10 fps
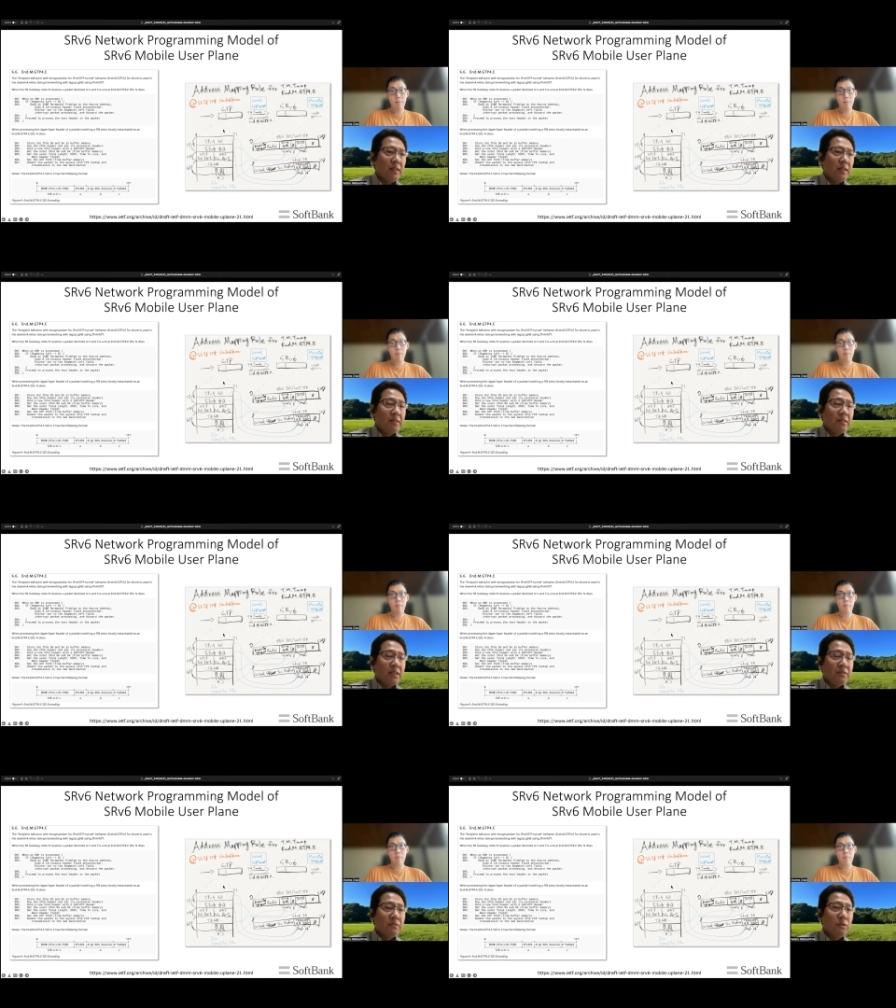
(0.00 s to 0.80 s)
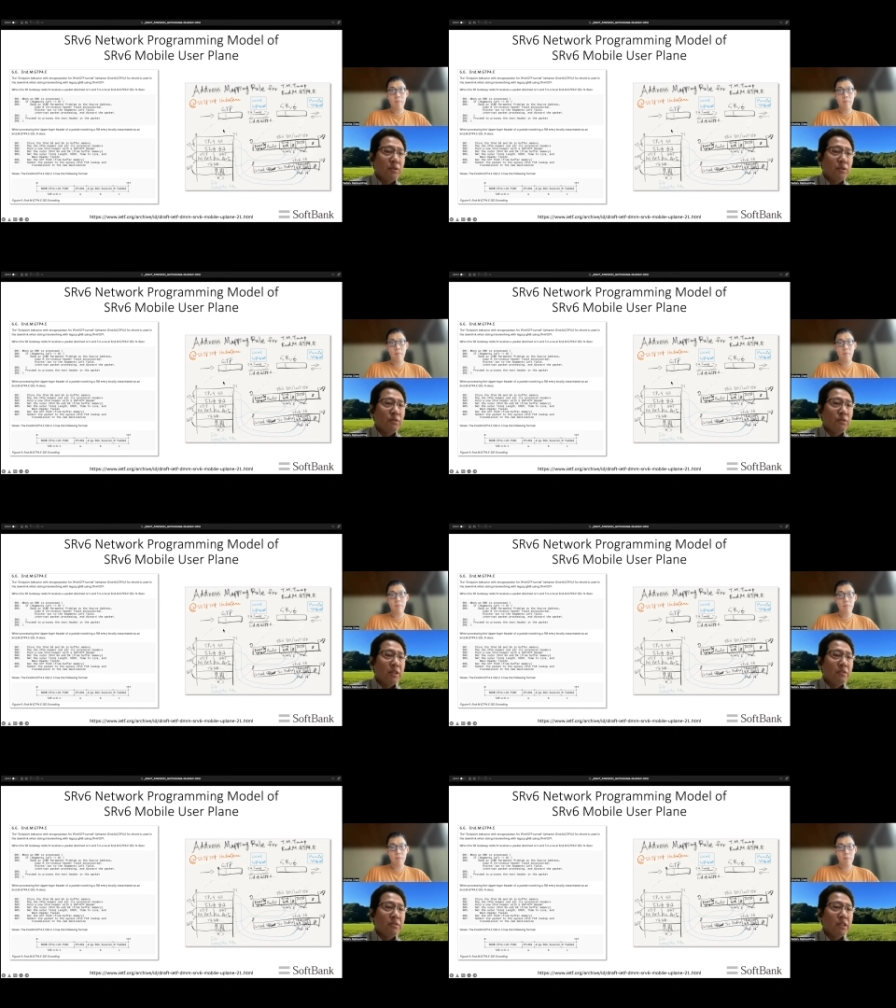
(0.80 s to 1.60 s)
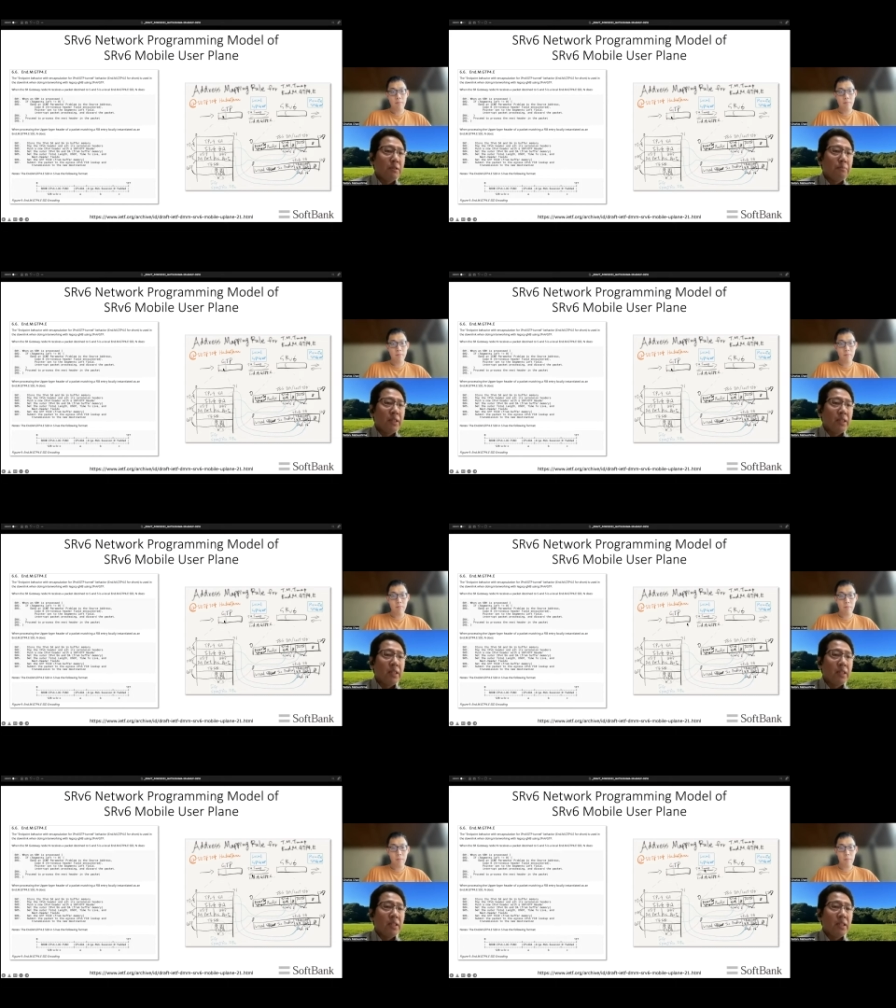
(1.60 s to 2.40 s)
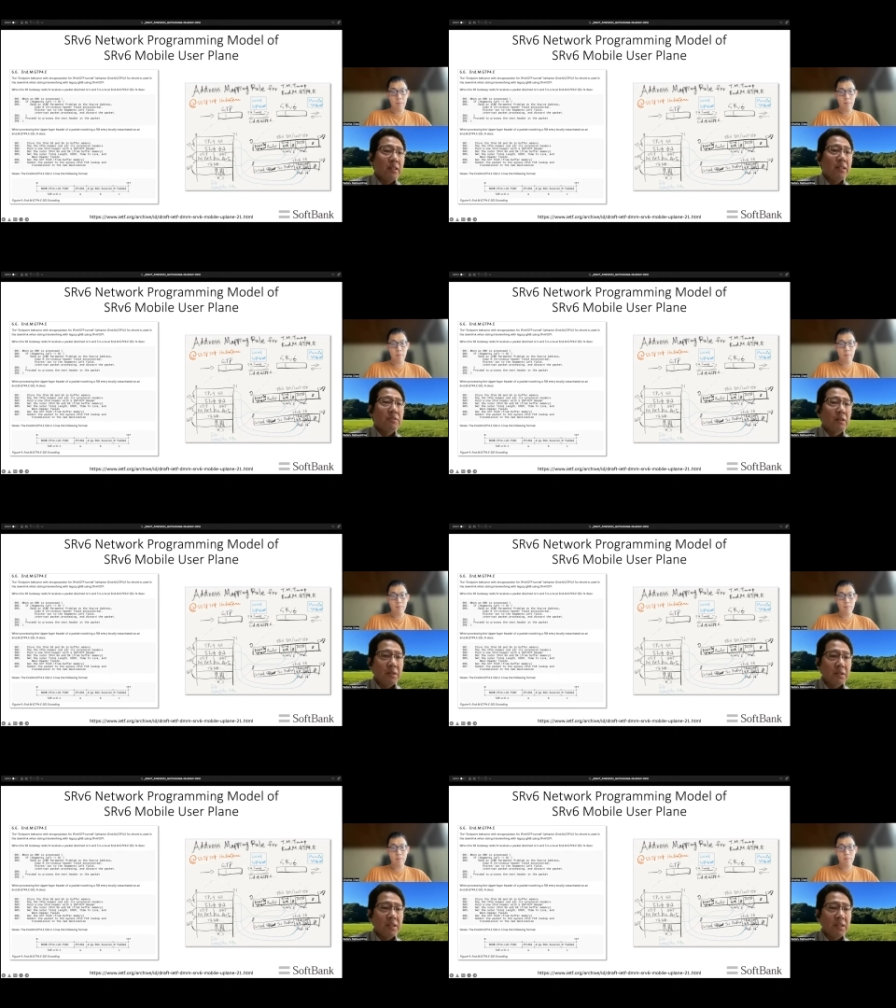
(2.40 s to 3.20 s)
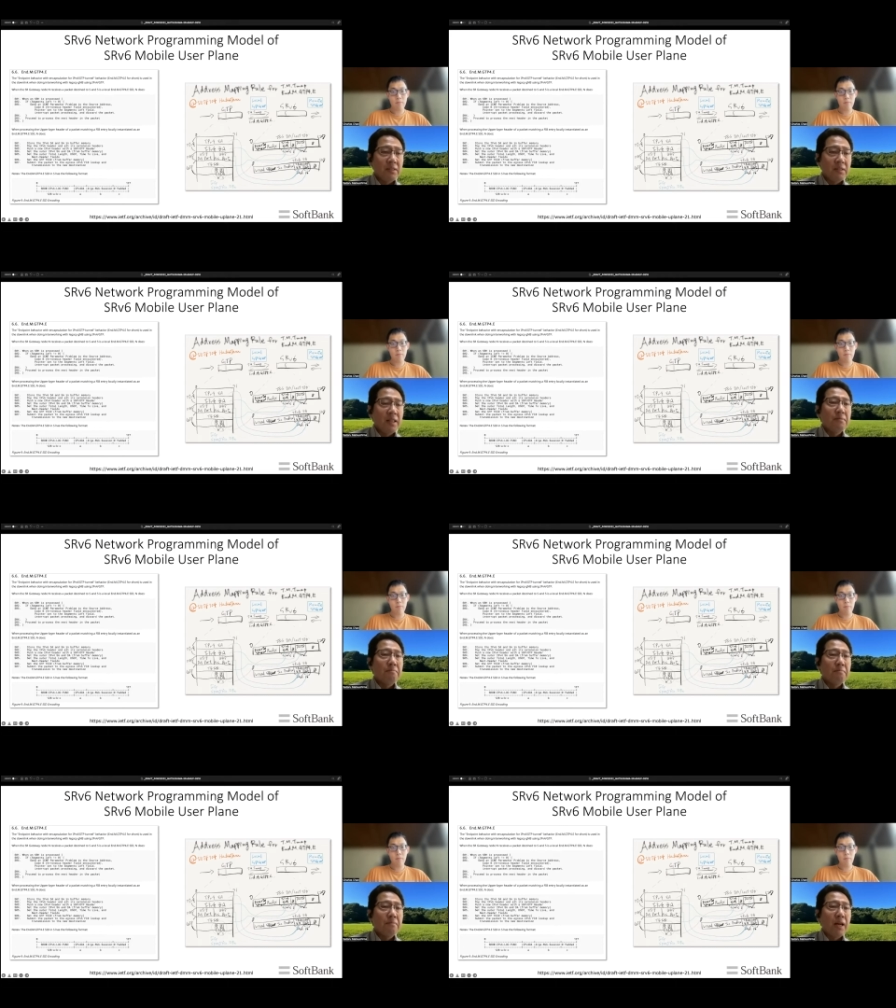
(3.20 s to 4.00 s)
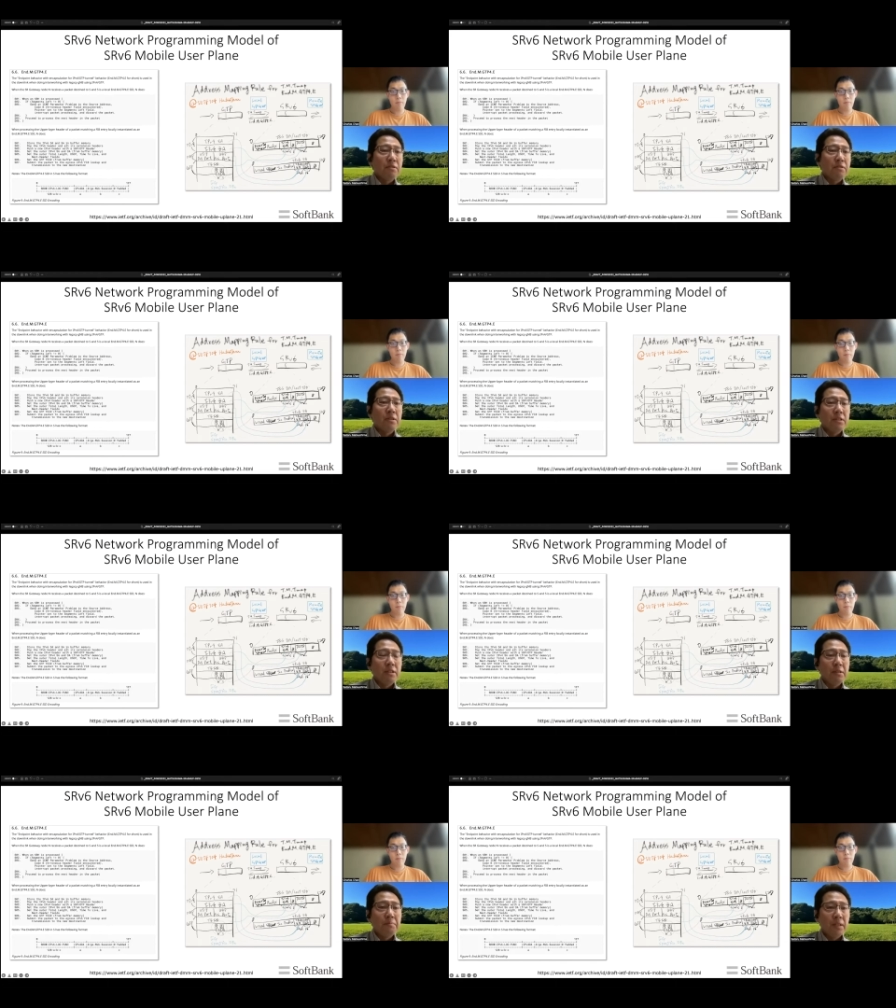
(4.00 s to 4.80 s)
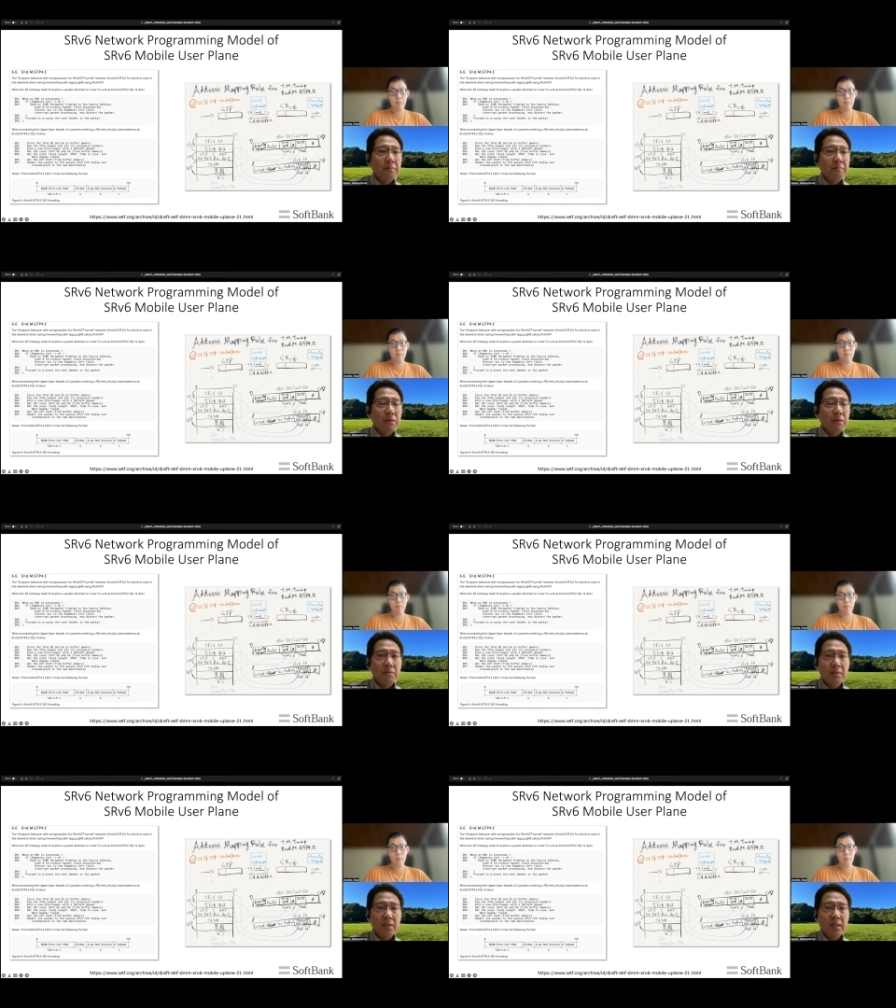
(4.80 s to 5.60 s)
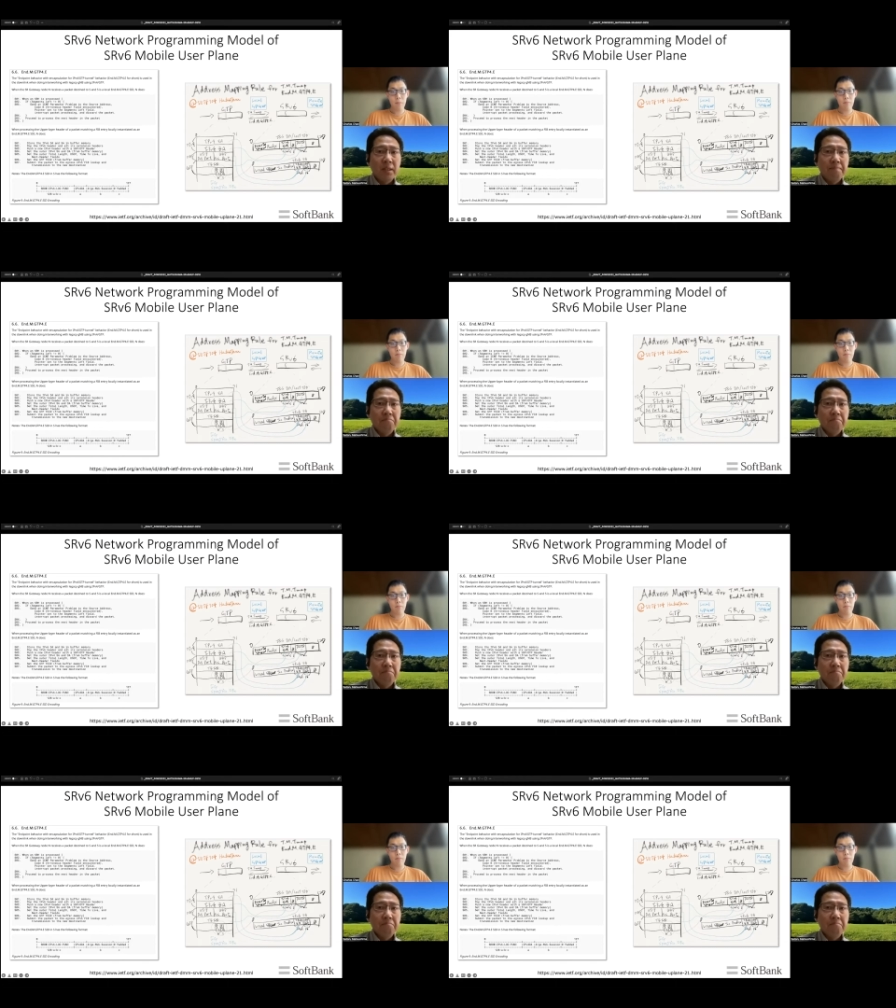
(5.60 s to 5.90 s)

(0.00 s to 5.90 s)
just translate GTP and SRv6 and back to the GTP, because the